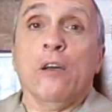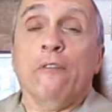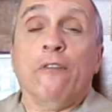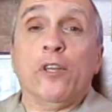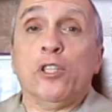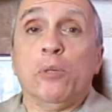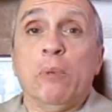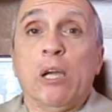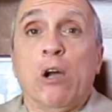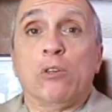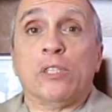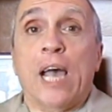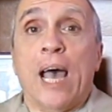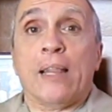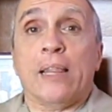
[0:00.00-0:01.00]
Fishermen
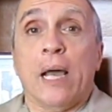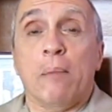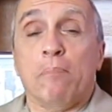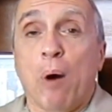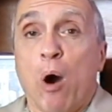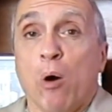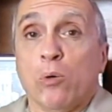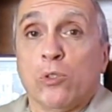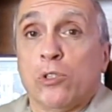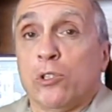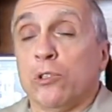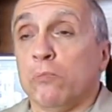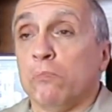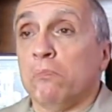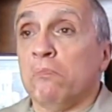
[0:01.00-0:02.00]
goes out in their
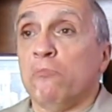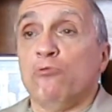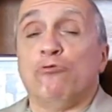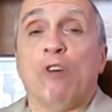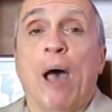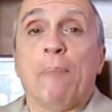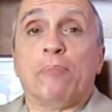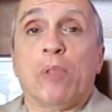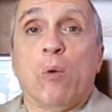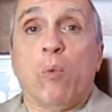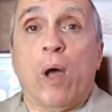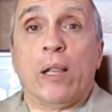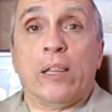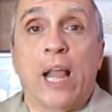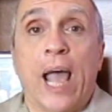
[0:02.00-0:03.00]
boats, drop the
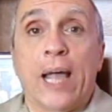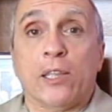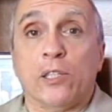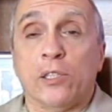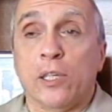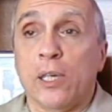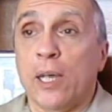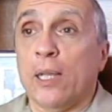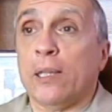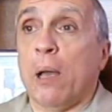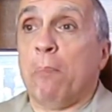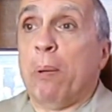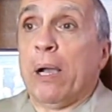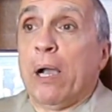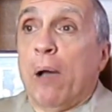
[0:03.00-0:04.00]
wet nets,
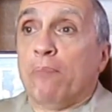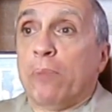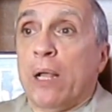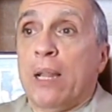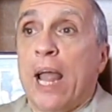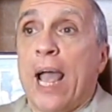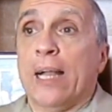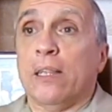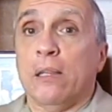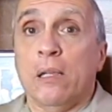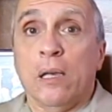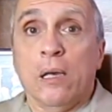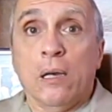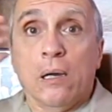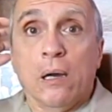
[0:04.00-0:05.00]
they pick up the net.
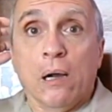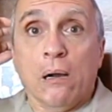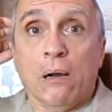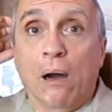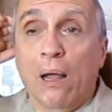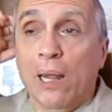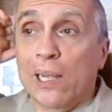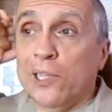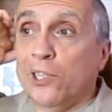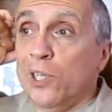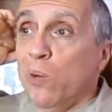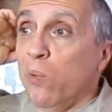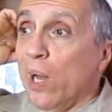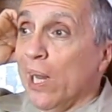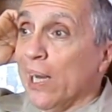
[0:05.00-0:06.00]
Golden
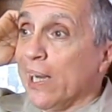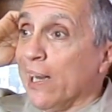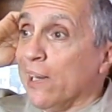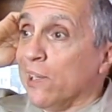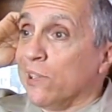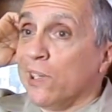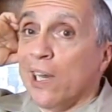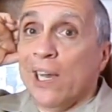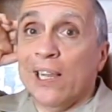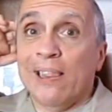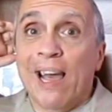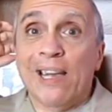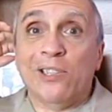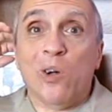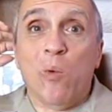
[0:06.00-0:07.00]
Walkers!
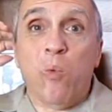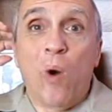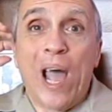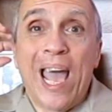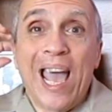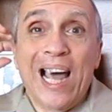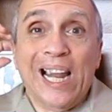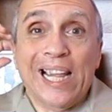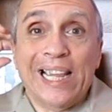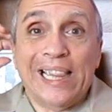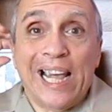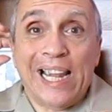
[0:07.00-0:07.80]
There's a whale in